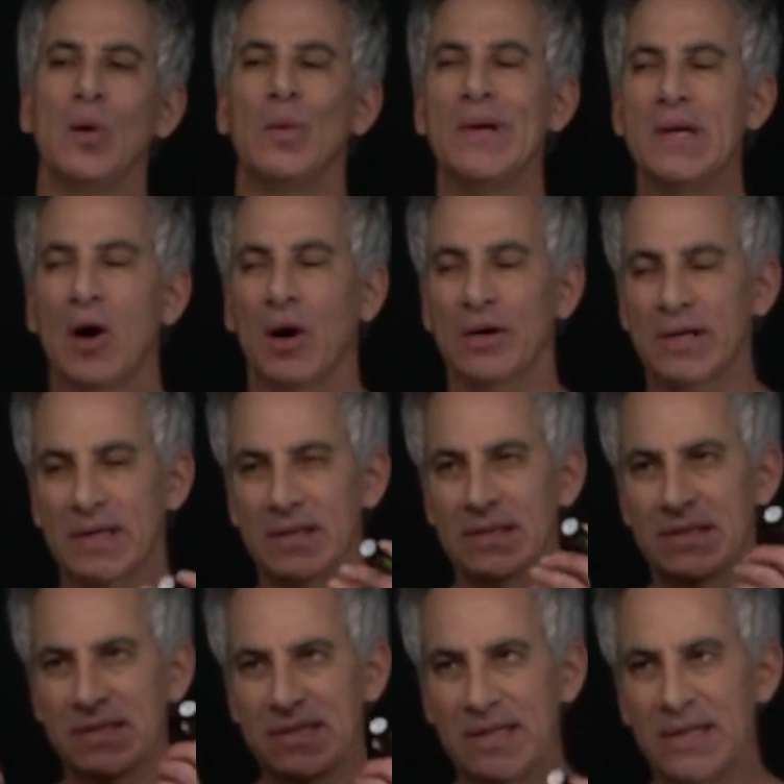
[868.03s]
We are
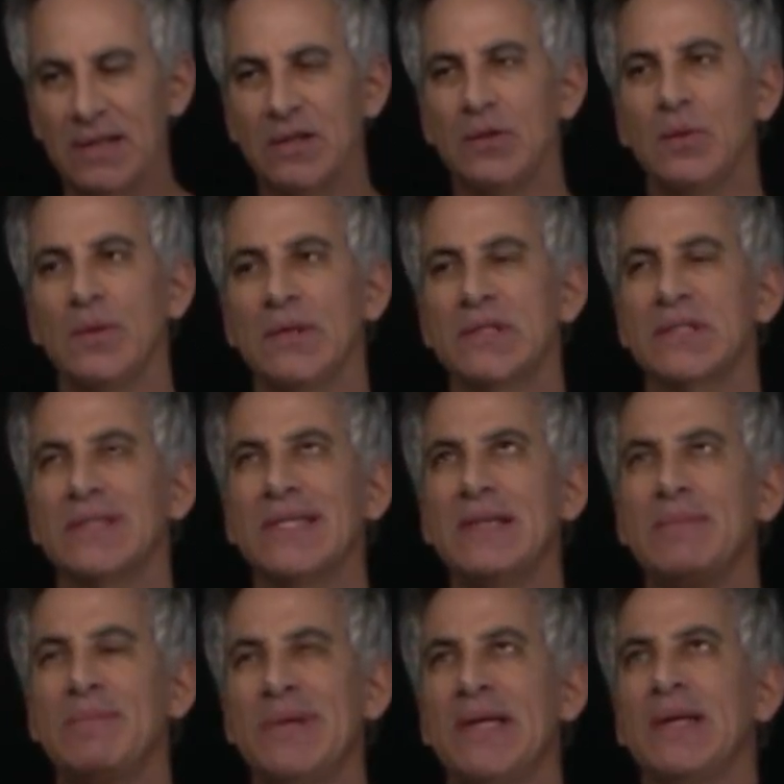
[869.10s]

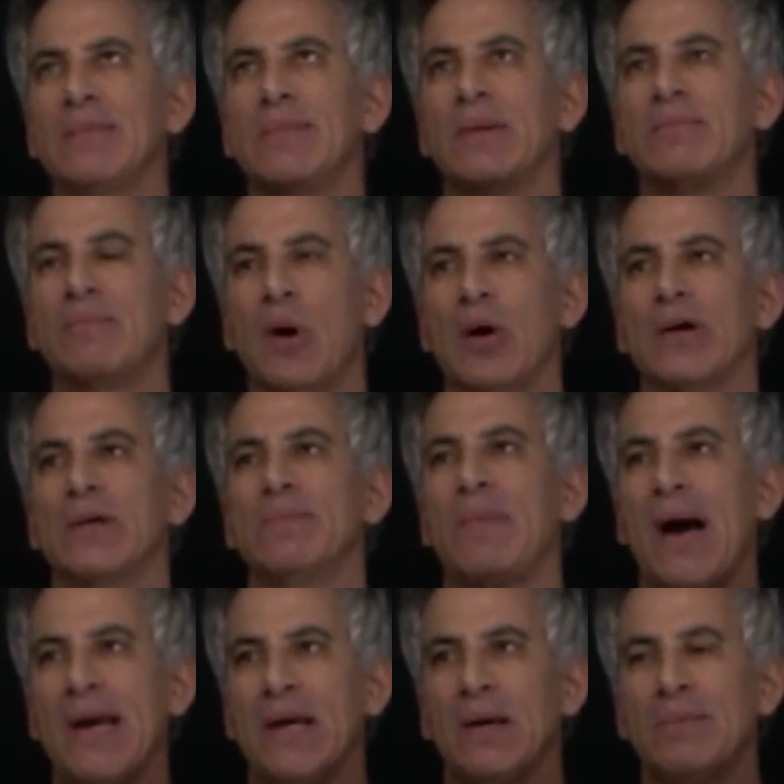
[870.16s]
continuously being bombarded
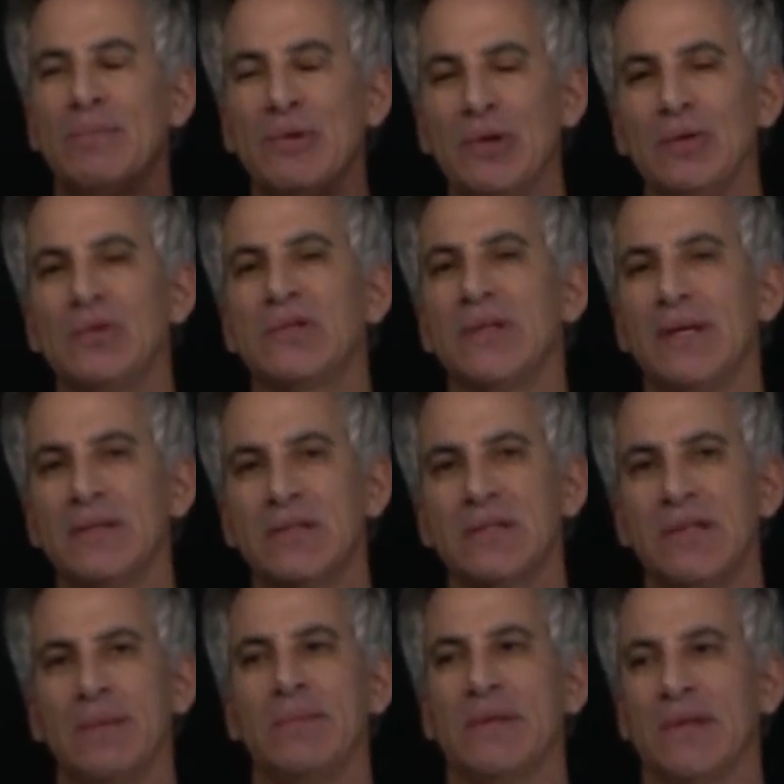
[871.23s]
by abuse and
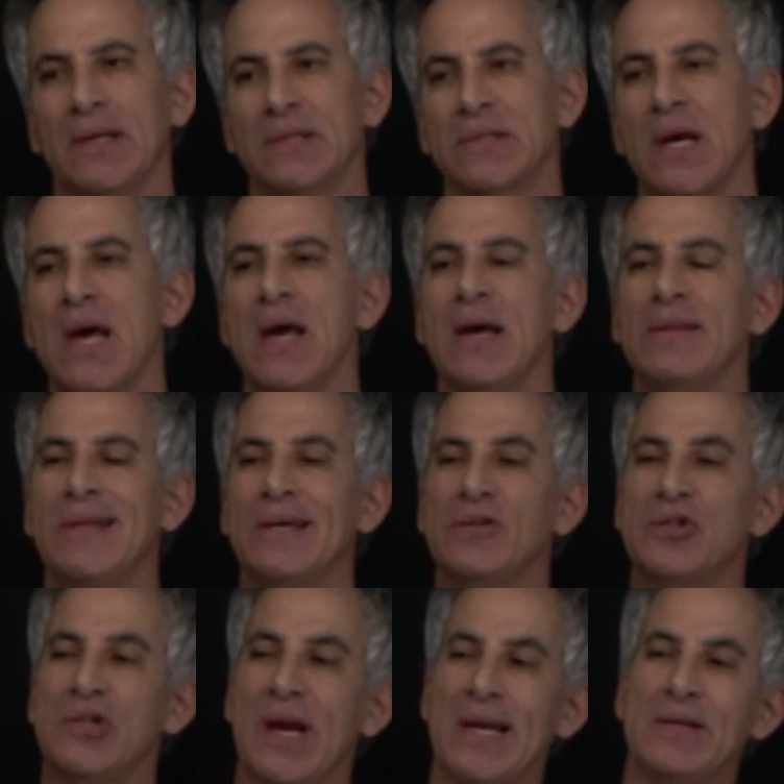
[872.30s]
stimulus
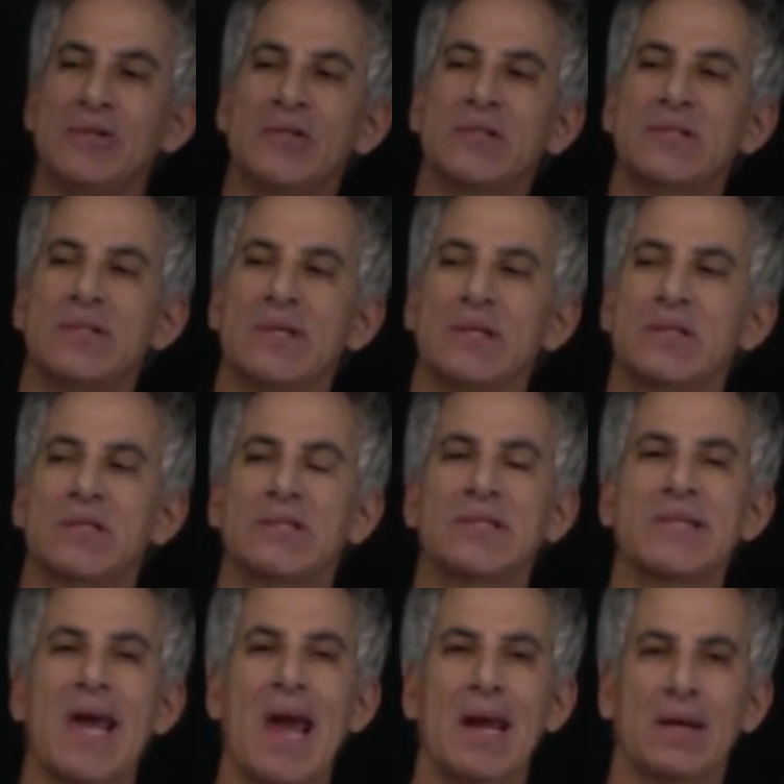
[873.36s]
that changes this
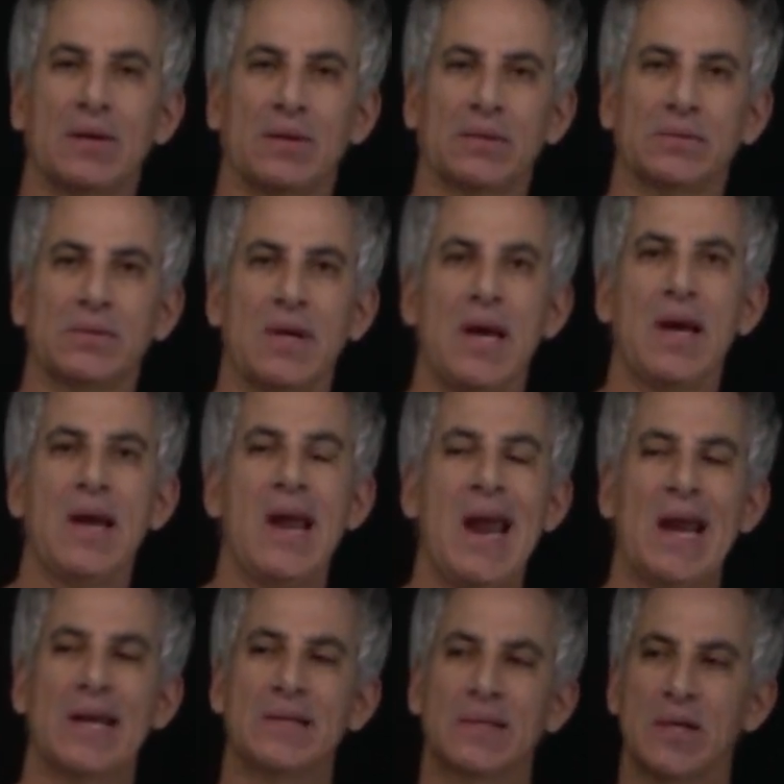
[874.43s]
scale.
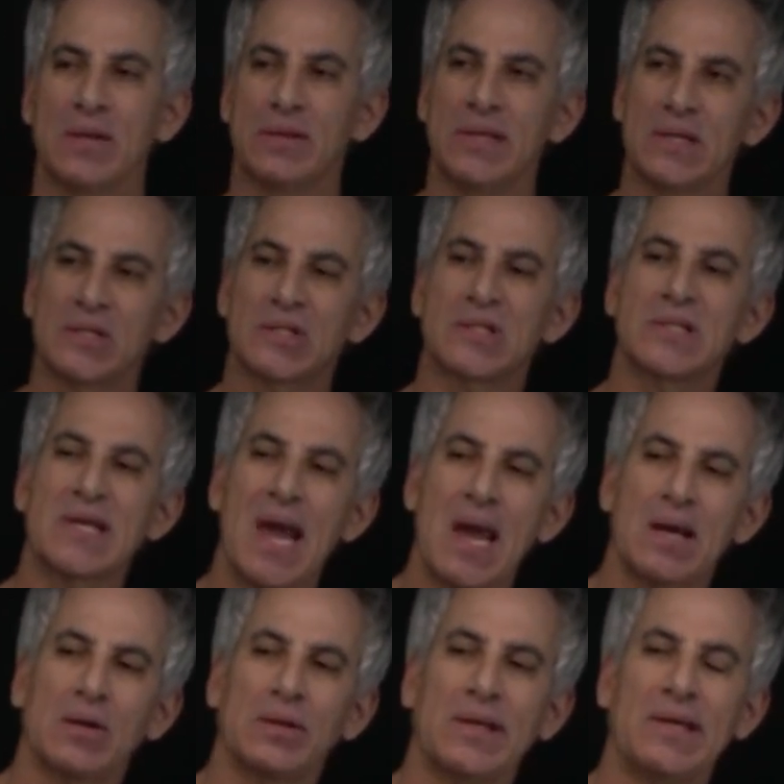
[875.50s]
And this
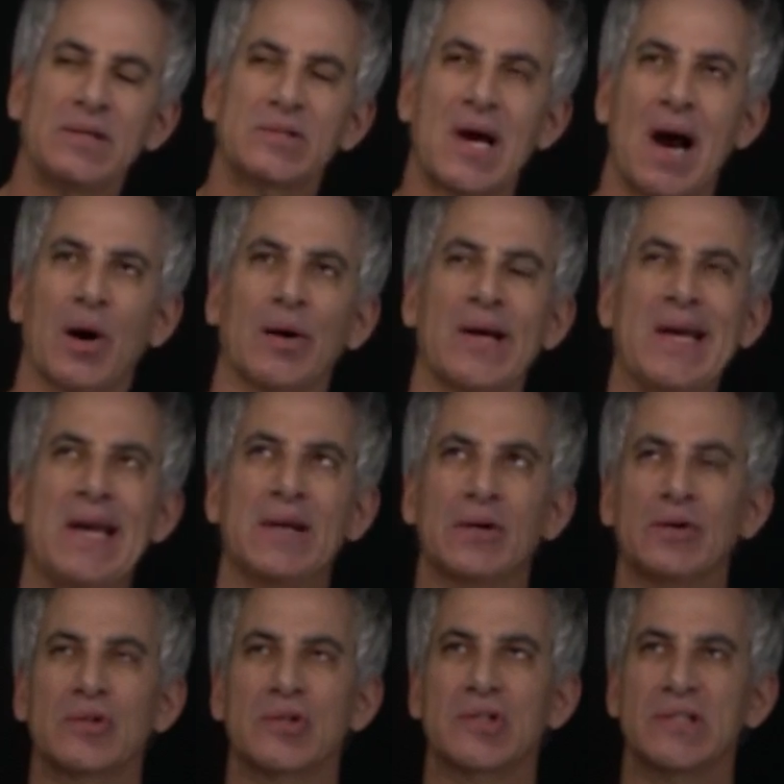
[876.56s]
scale is our
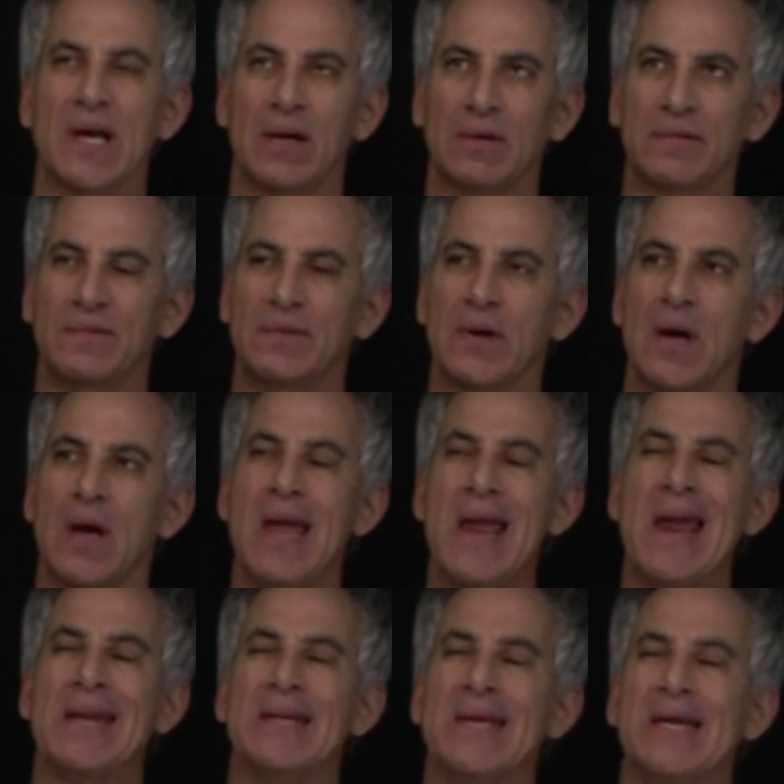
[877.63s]
inner self
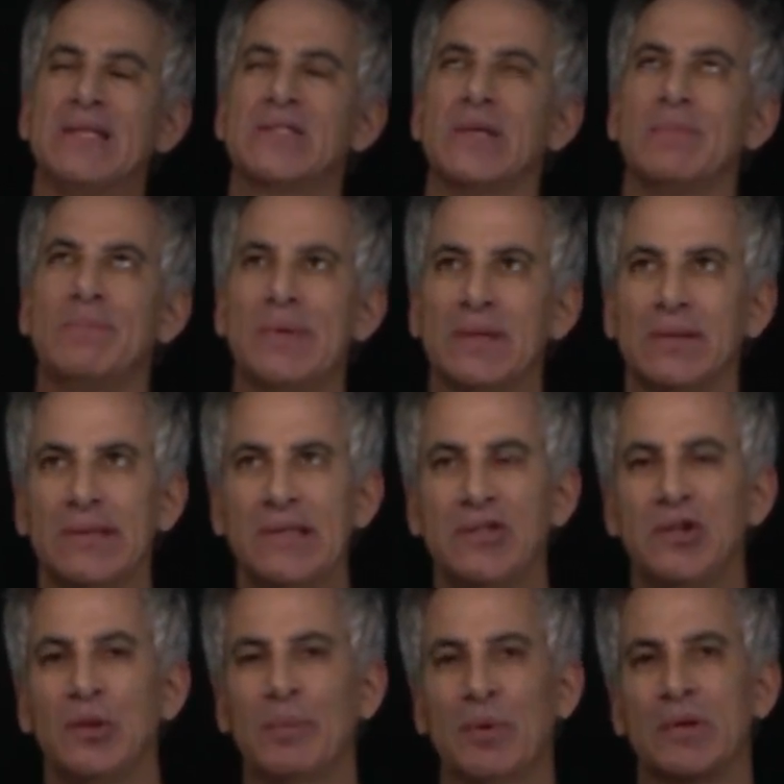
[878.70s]
and its ability
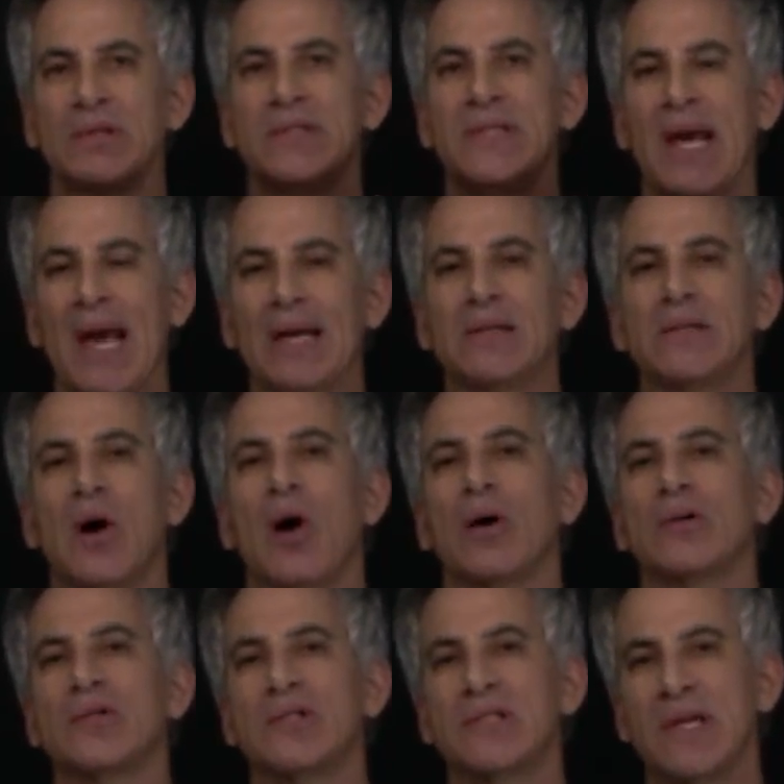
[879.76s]
to protect
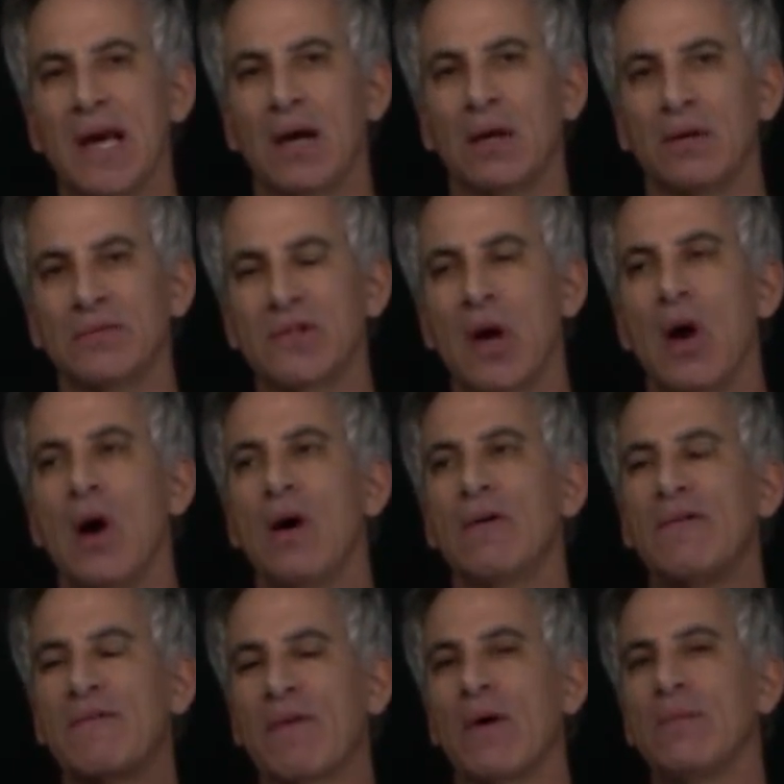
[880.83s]
ourselves
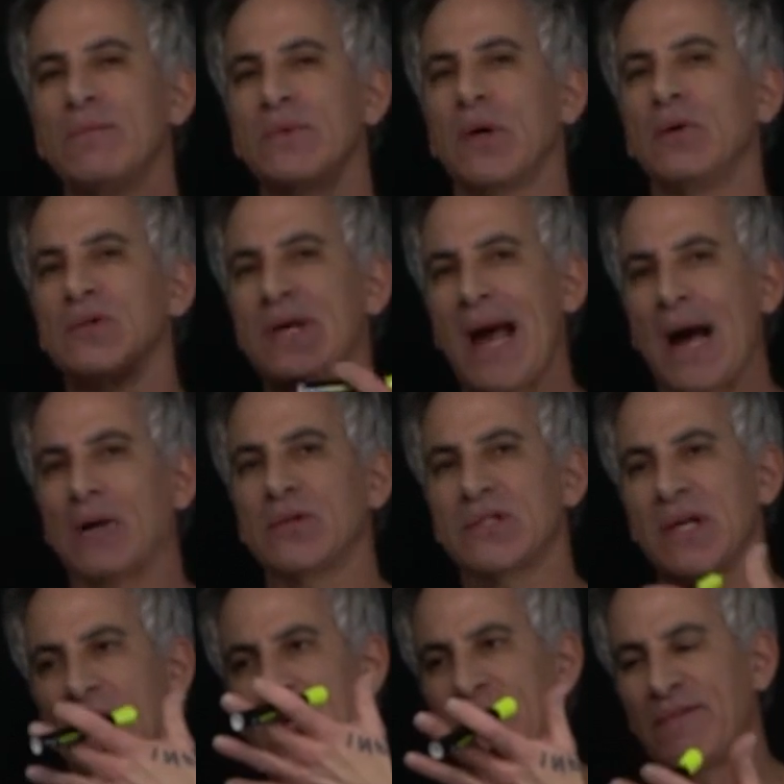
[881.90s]
from those
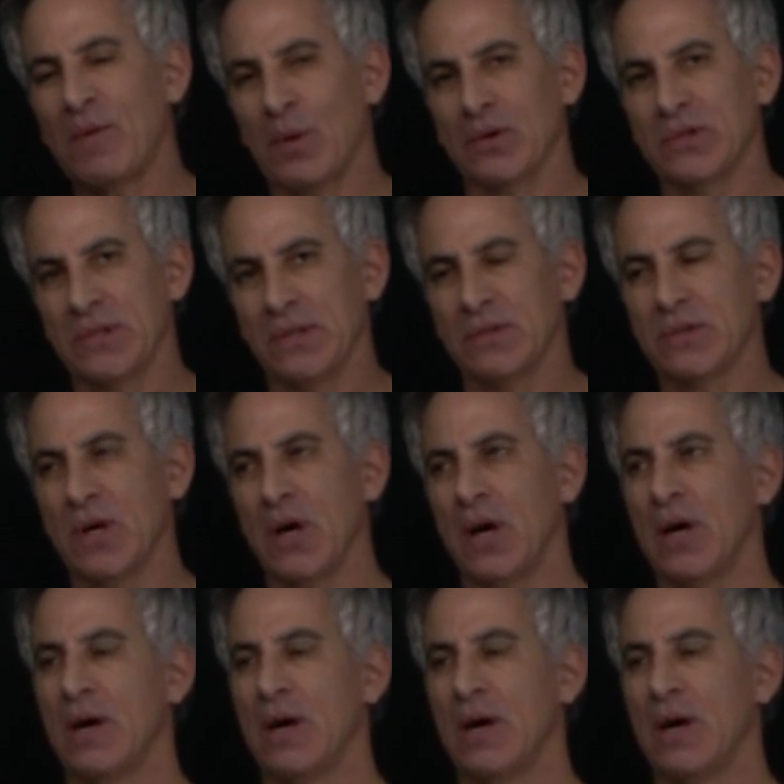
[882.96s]
outside forces.